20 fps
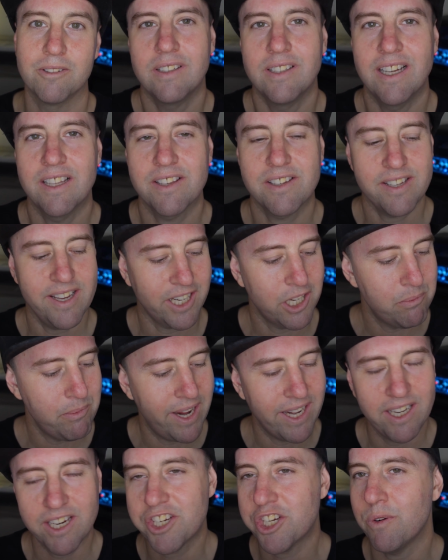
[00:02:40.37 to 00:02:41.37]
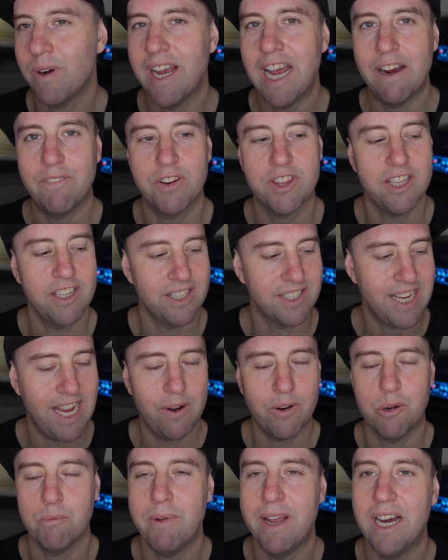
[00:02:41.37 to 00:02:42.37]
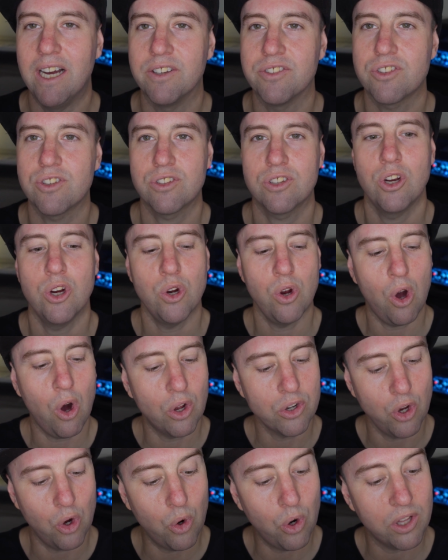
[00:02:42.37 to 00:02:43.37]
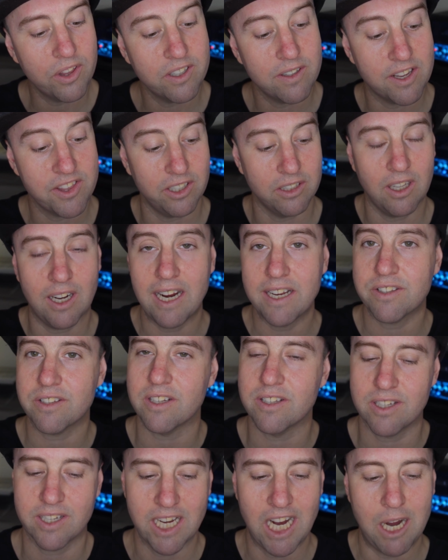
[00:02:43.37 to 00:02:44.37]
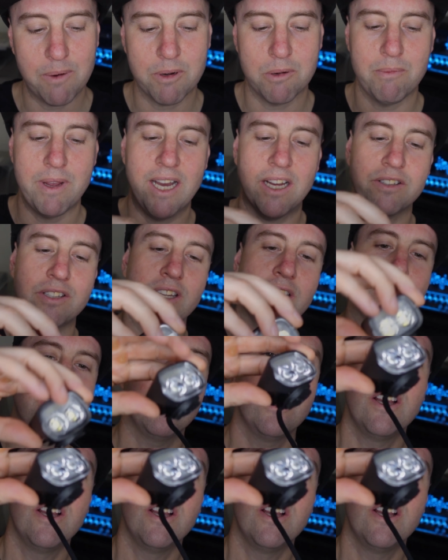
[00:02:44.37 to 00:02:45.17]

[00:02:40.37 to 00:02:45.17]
Now, the second main issue I have with it is how it mounts. So on all their other lights, it's Garmin mounting.